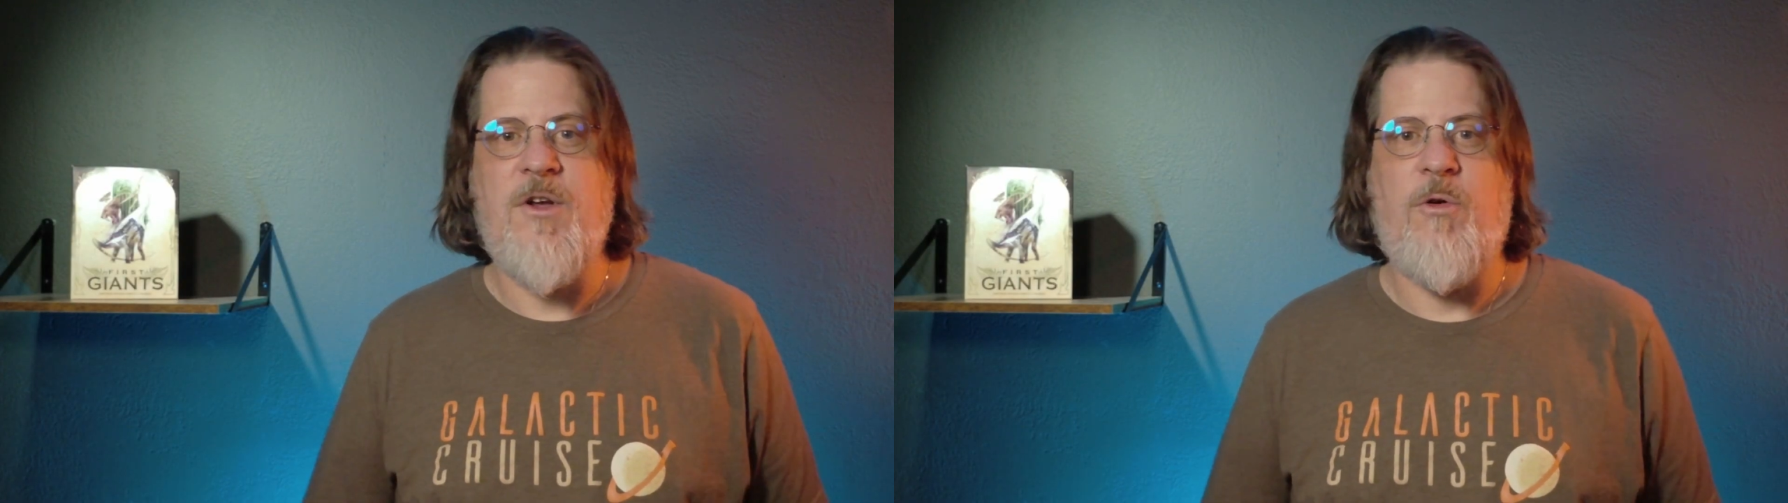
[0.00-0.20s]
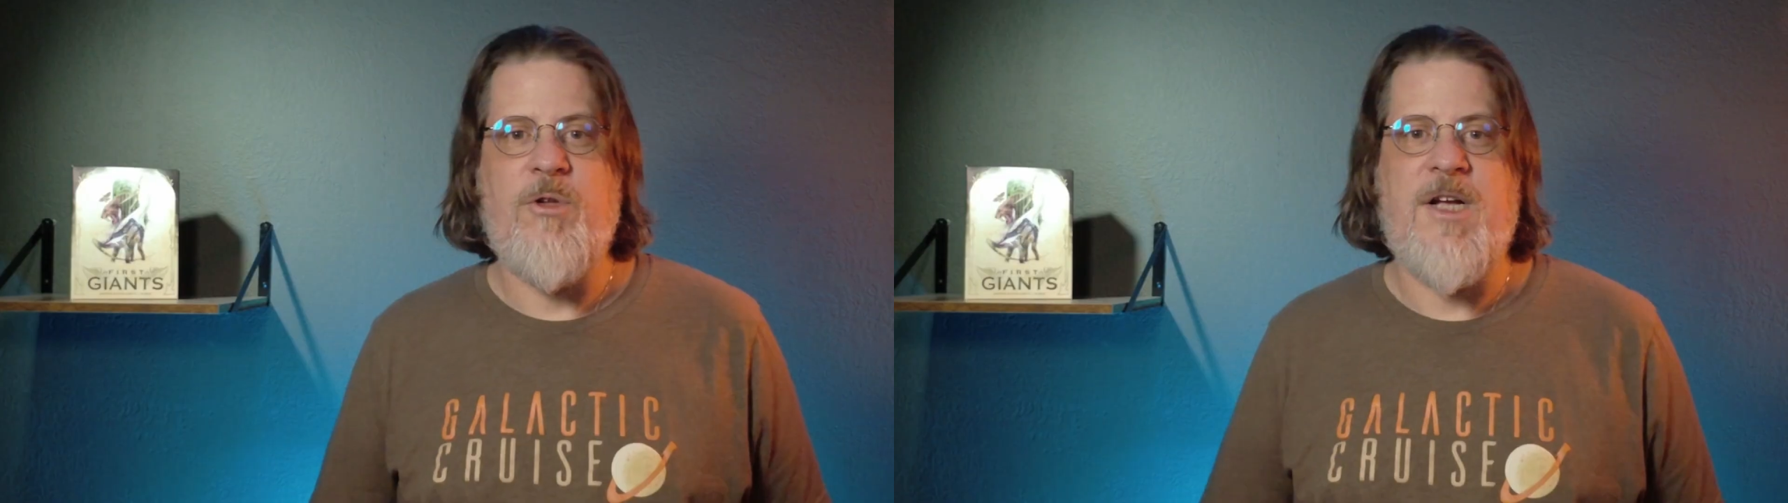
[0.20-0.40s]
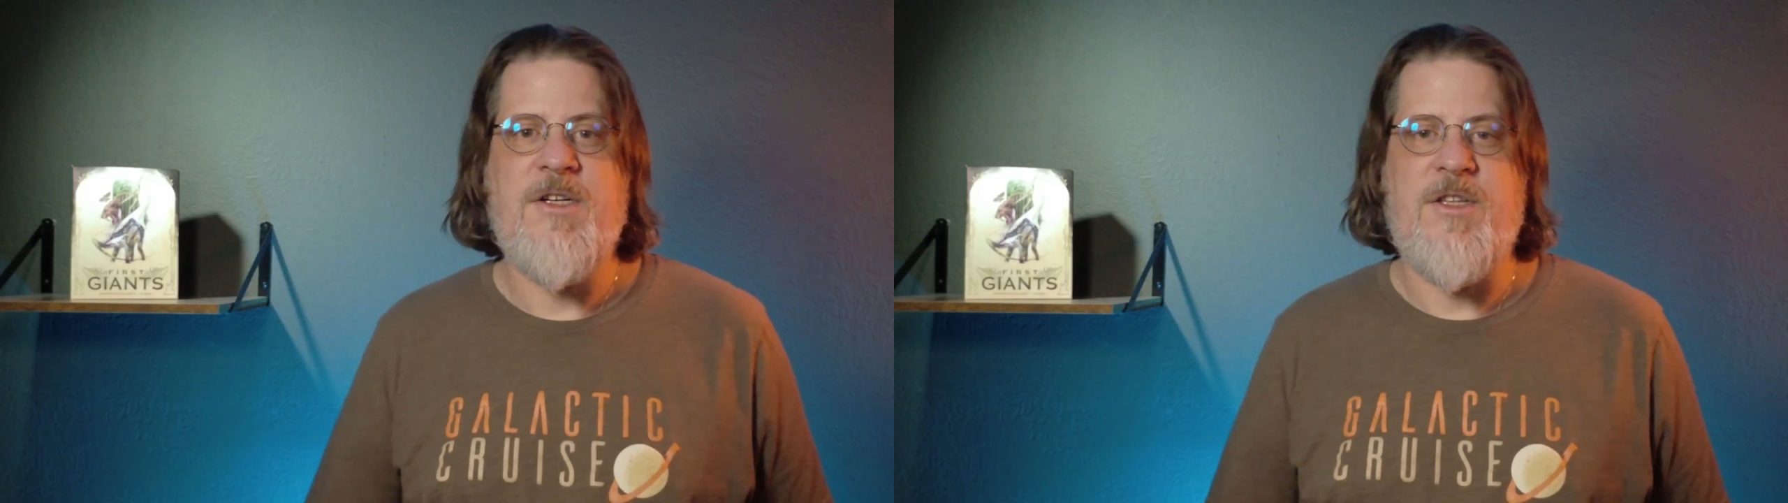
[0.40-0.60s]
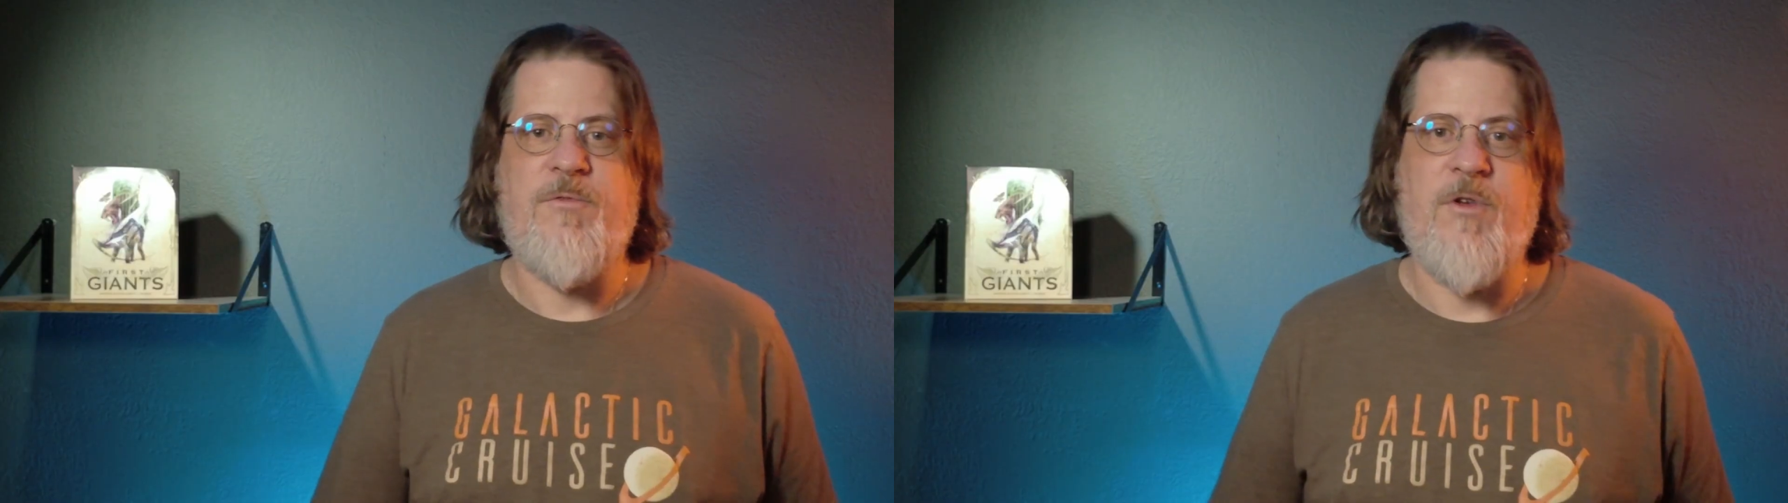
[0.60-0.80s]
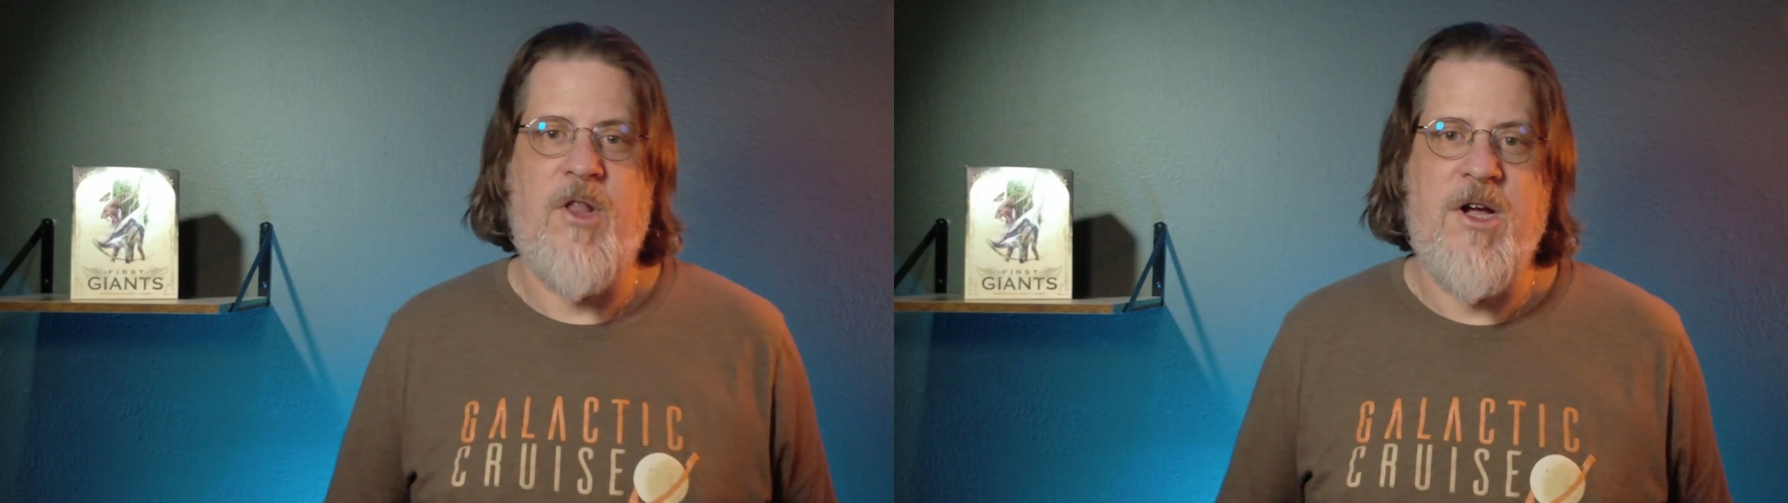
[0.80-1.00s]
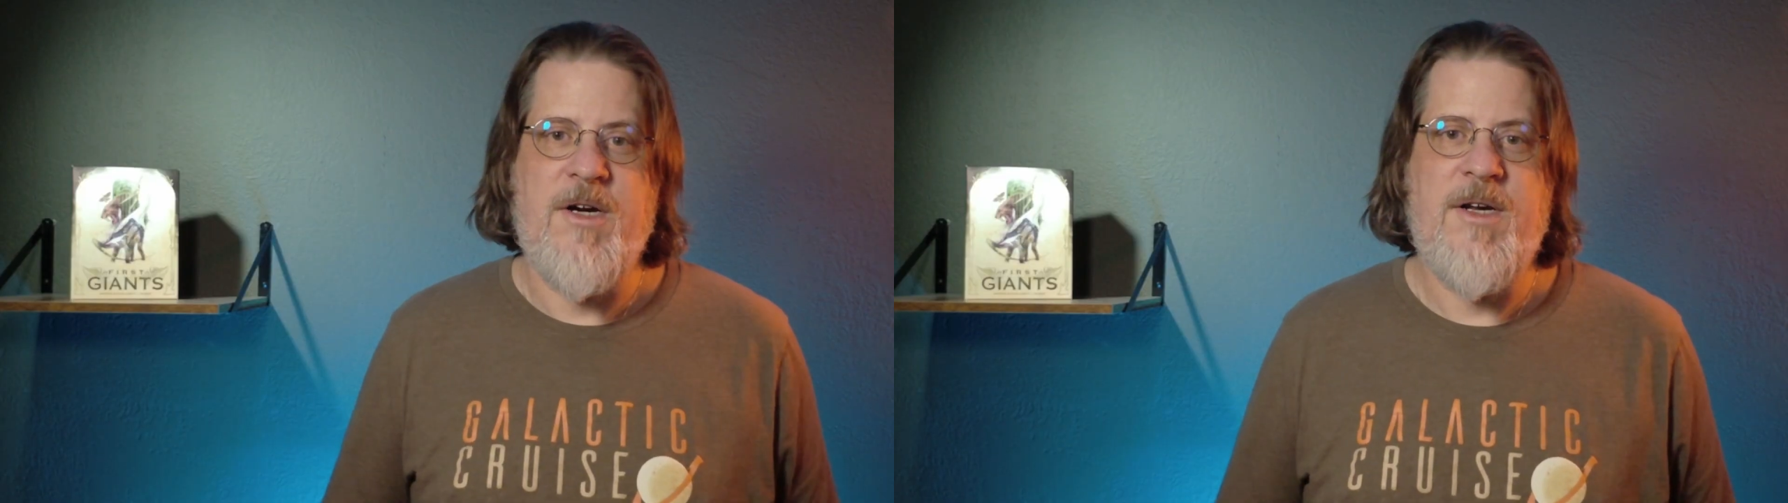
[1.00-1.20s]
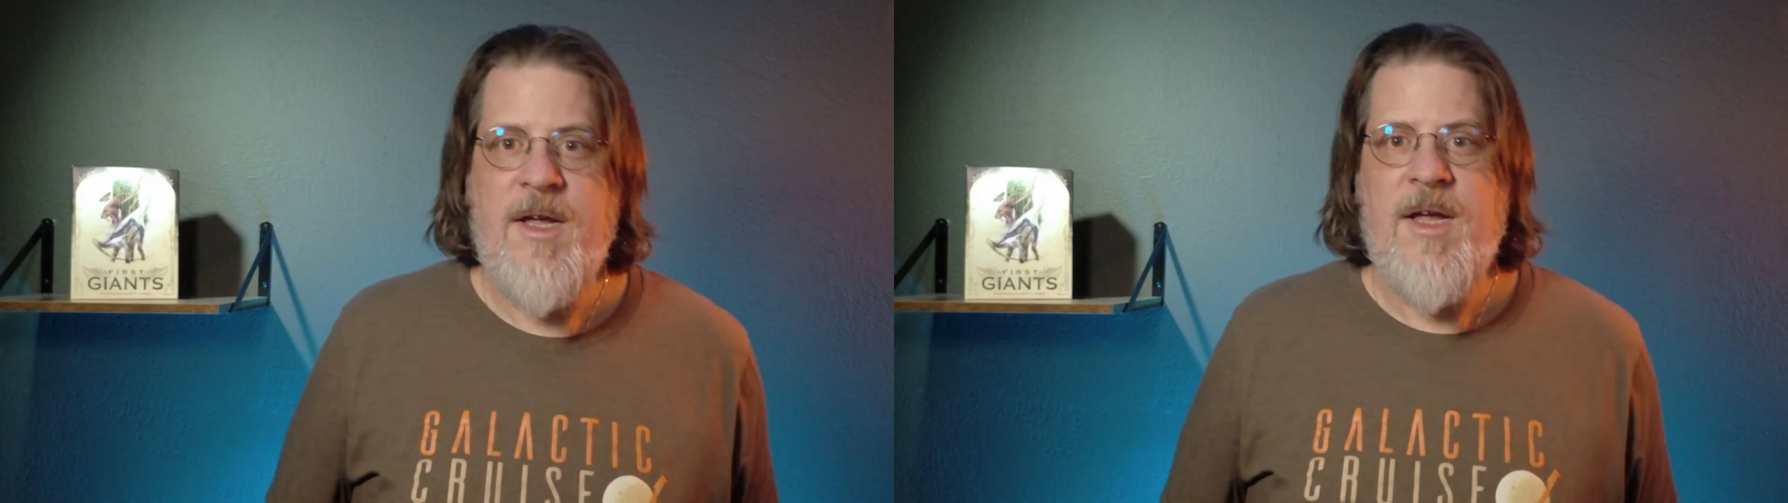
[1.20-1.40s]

hold on to them for long.